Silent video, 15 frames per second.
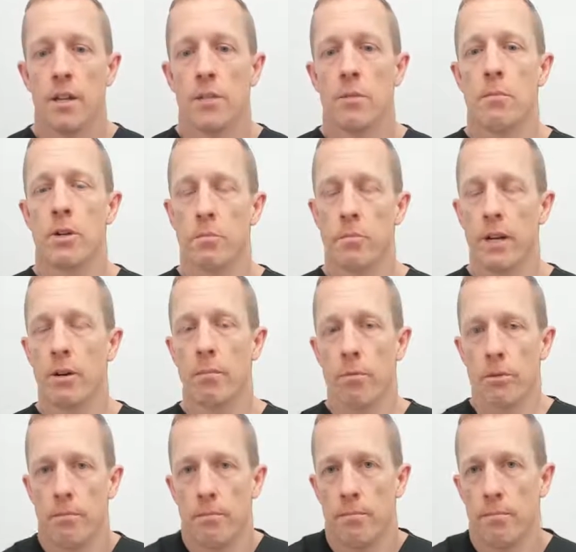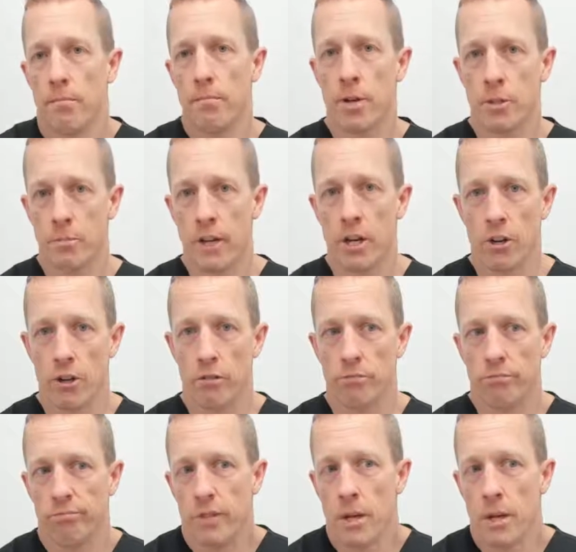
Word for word: it's a much bigger much bigger